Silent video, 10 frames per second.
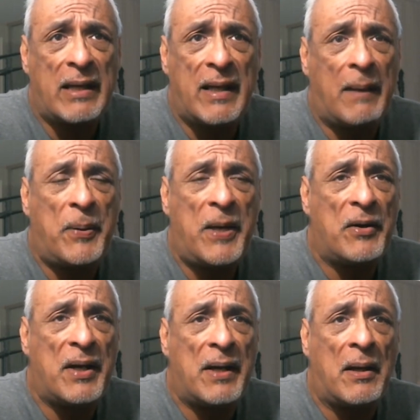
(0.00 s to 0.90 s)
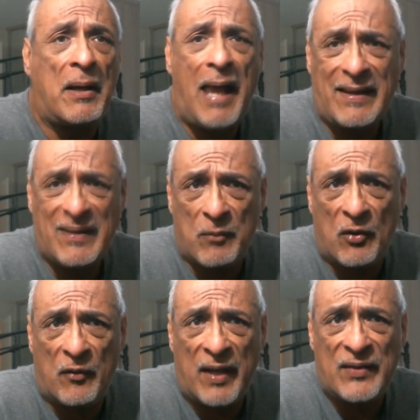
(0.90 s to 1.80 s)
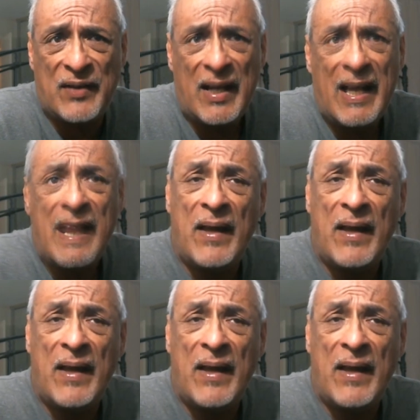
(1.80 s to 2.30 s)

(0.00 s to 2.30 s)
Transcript: and they appeared in lots of movies.